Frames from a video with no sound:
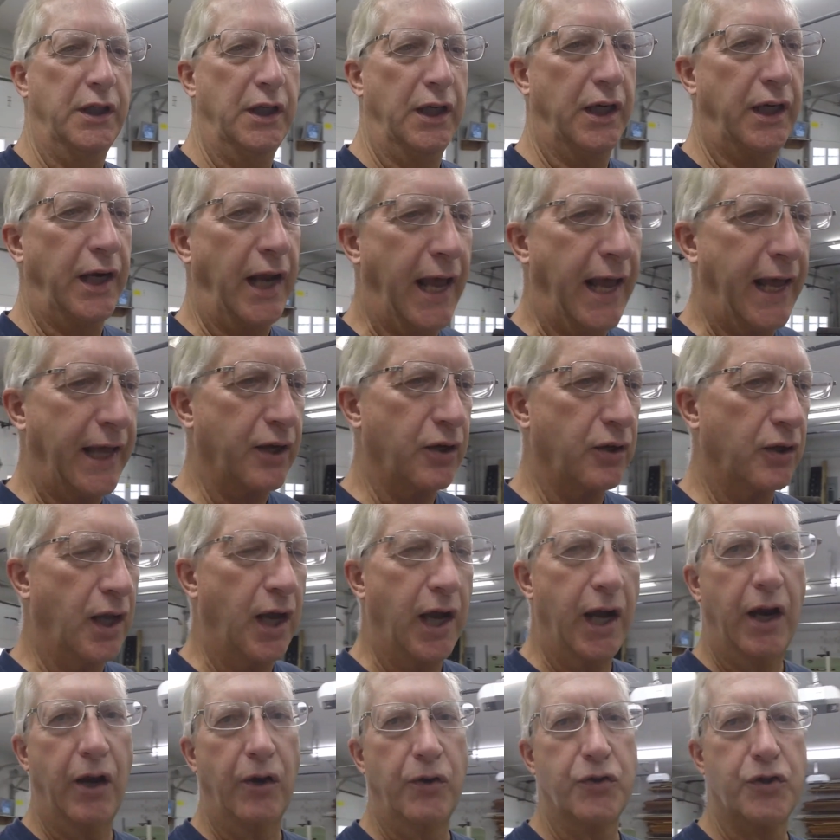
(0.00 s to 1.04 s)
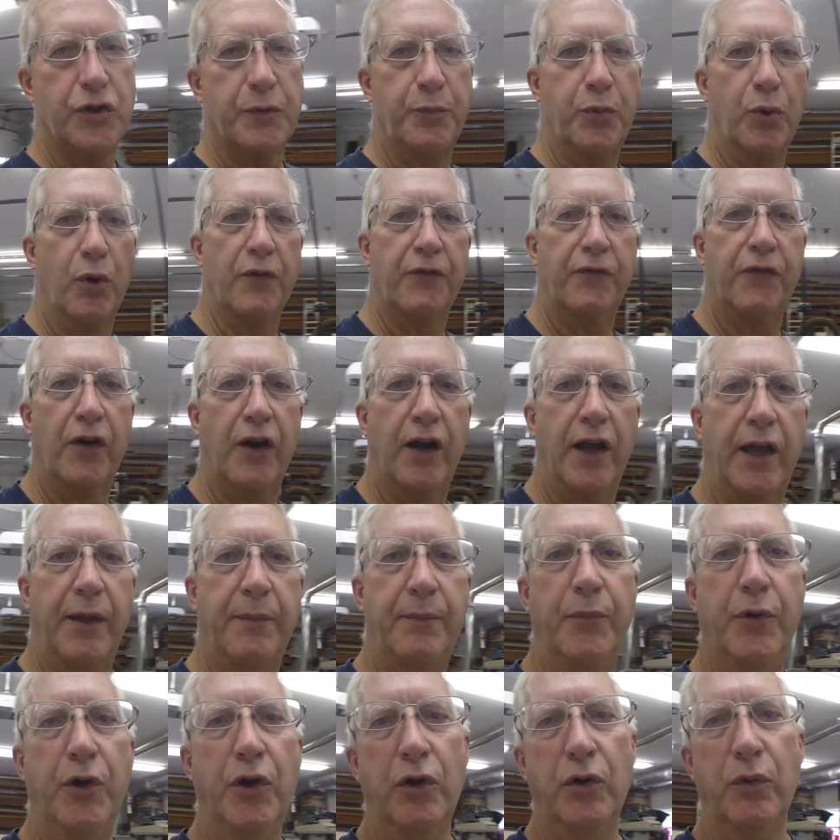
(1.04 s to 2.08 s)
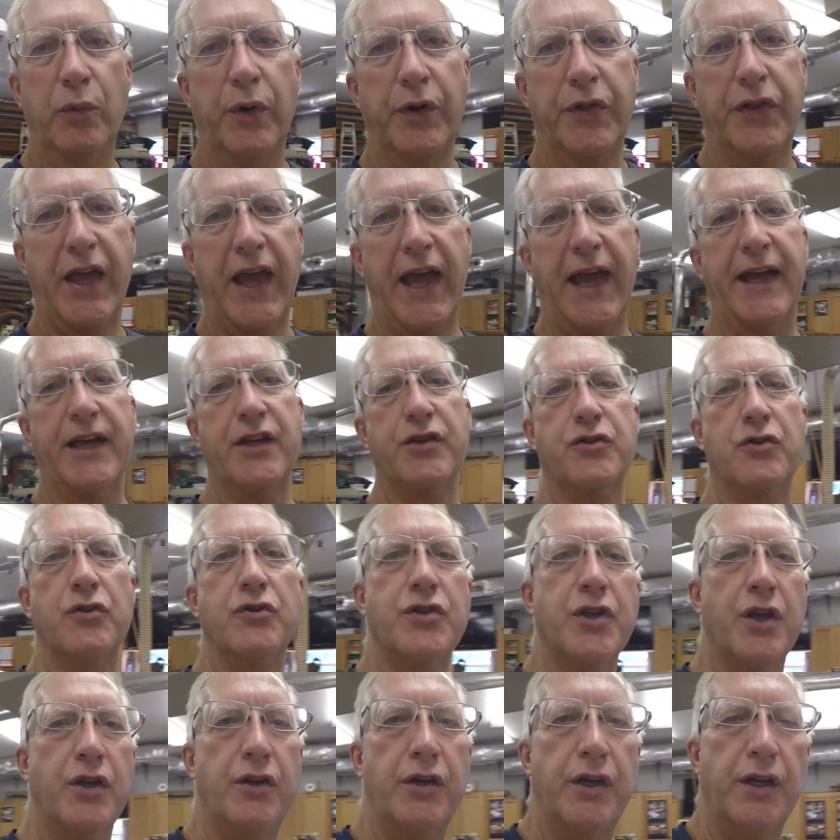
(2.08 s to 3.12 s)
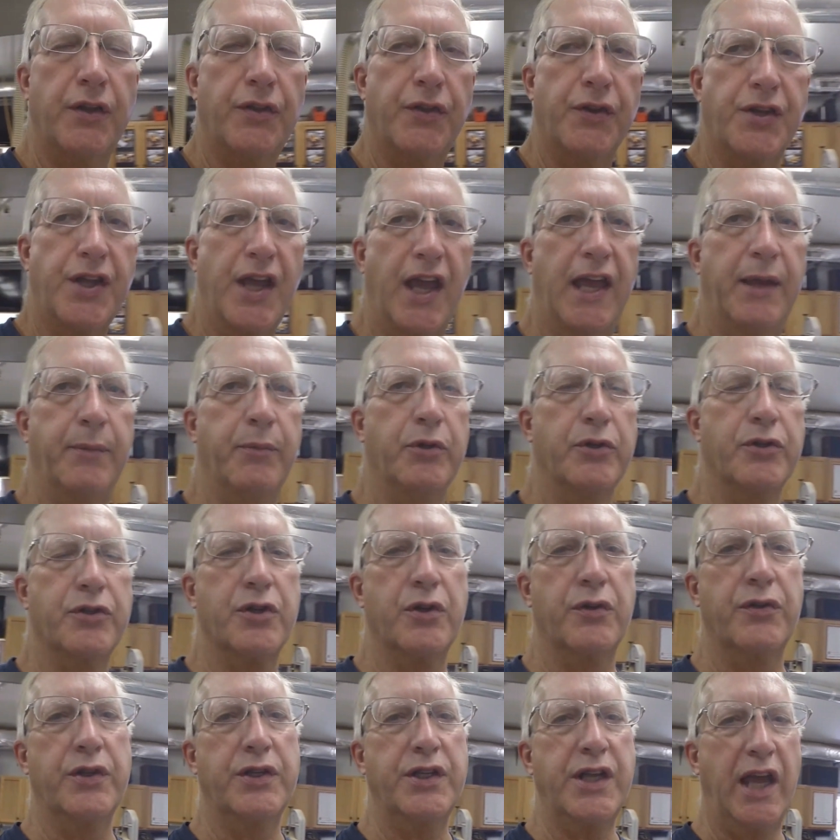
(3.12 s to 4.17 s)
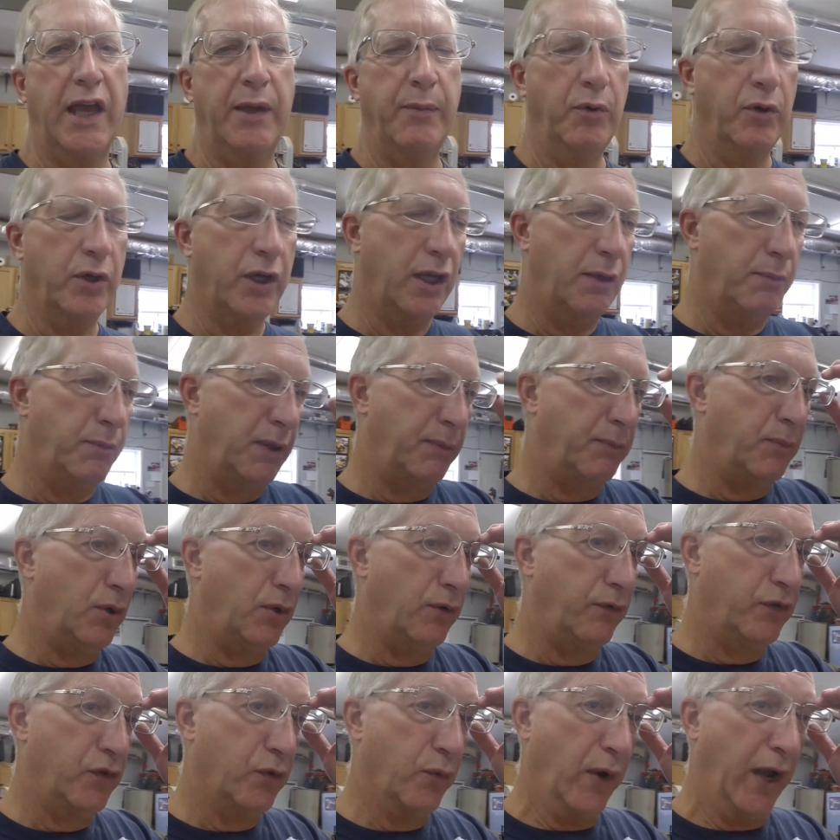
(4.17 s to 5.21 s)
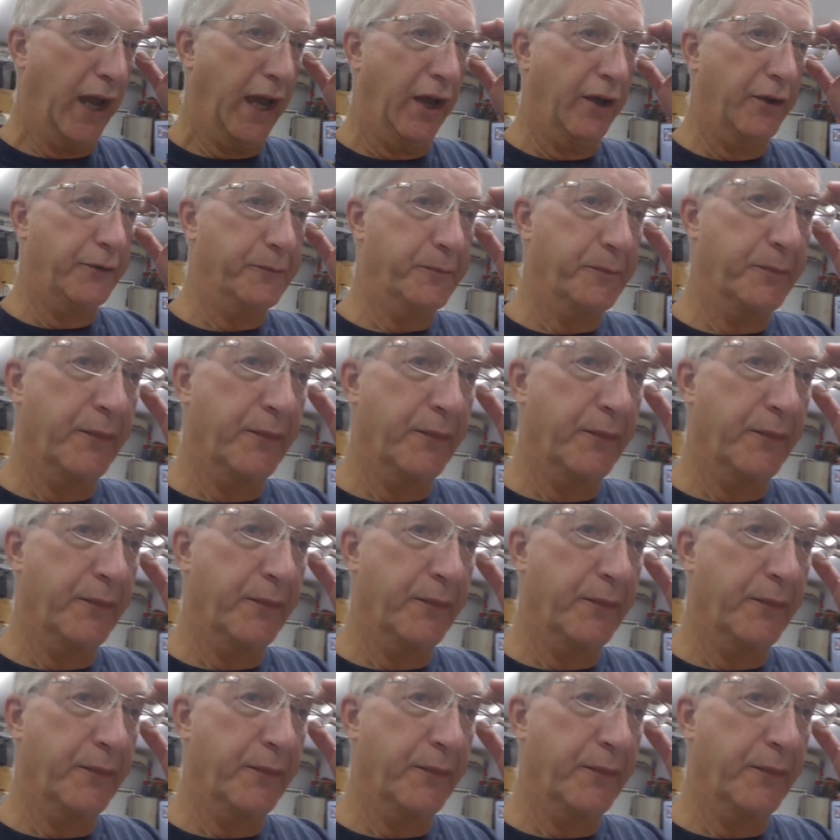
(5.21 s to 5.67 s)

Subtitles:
an angle iron support frame with casters underneath the table so the table can be moved around.